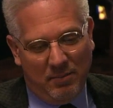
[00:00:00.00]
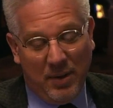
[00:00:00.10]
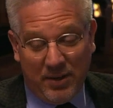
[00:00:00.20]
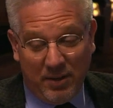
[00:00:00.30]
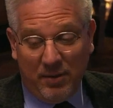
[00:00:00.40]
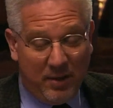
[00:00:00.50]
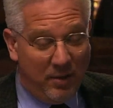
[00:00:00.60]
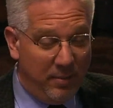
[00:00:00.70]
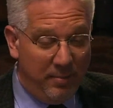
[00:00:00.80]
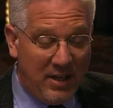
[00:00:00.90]
But
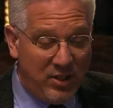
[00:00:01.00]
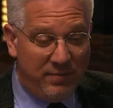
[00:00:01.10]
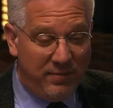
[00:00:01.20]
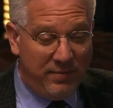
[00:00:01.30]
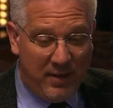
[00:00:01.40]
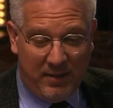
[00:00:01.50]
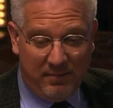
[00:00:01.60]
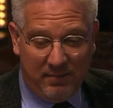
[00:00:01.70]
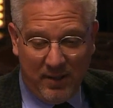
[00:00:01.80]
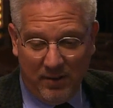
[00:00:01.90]
the magic
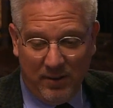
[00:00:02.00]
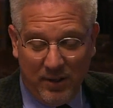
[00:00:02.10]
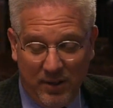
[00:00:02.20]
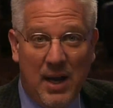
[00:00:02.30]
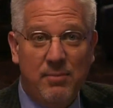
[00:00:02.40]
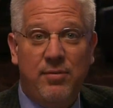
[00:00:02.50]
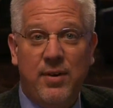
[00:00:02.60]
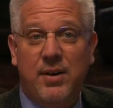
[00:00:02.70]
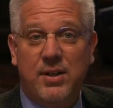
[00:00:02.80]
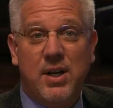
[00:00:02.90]
fairy, the job
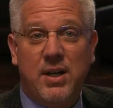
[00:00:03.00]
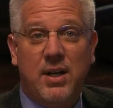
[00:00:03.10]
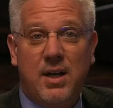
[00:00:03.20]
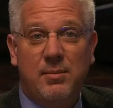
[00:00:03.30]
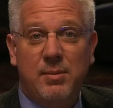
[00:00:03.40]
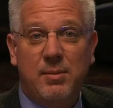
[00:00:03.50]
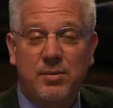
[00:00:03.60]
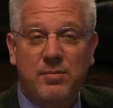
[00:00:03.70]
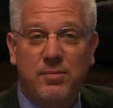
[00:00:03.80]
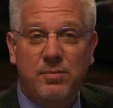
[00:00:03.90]
fairy is not going to come and
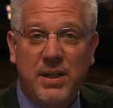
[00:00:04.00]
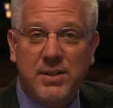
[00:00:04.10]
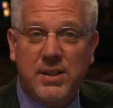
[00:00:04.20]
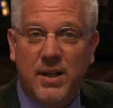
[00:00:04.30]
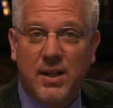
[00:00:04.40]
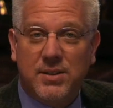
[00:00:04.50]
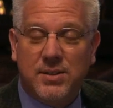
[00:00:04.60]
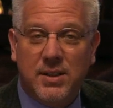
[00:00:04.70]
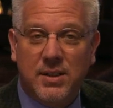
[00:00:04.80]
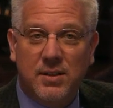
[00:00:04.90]
put pixie
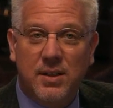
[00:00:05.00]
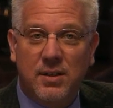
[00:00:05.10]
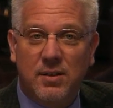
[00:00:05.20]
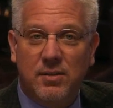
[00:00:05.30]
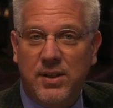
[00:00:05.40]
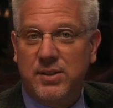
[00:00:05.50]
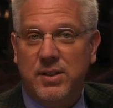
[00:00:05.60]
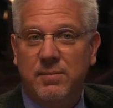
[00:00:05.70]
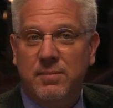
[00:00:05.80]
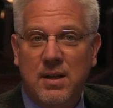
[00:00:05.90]
dust and fix
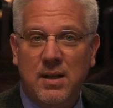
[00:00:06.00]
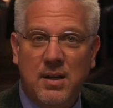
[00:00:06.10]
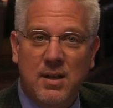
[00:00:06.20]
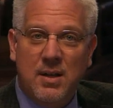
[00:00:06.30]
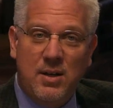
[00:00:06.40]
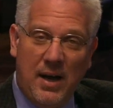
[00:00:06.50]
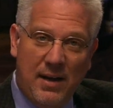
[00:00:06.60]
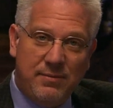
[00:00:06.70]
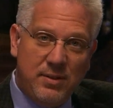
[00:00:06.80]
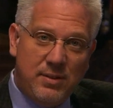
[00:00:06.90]
it. You
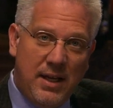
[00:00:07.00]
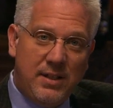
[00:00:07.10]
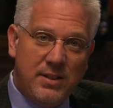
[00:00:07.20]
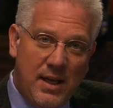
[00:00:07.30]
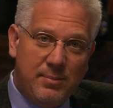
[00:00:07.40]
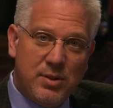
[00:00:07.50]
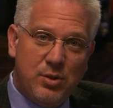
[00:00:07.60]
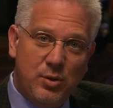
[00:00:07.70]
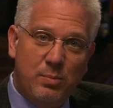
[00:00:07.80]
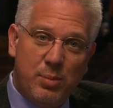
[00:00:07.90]
have to take steps
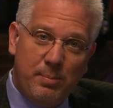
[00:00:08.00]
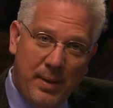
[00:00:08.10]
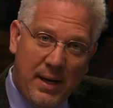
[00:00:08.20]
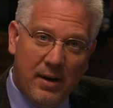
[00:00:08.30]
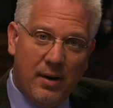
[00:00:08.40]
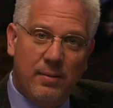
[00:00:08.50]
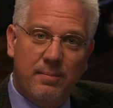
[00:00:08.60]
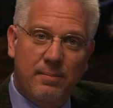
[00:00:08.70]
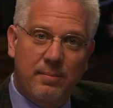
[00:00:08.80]
to prepare.